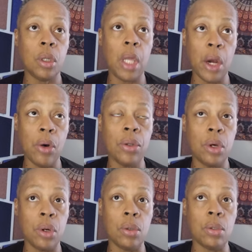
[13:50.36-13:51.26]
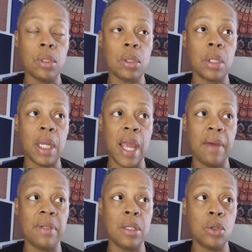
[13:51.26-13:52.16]
there are those that
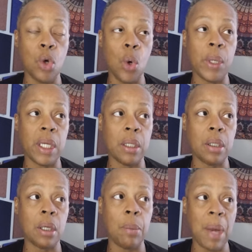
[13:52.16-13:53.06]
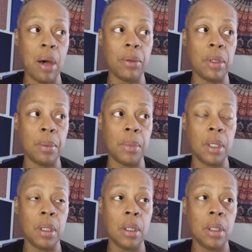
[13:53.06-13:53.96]
have this knowing about them,
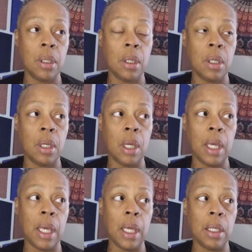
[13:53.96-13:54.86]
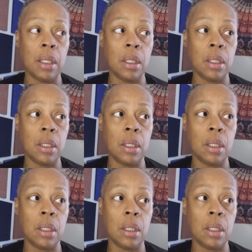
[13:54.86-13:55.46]
and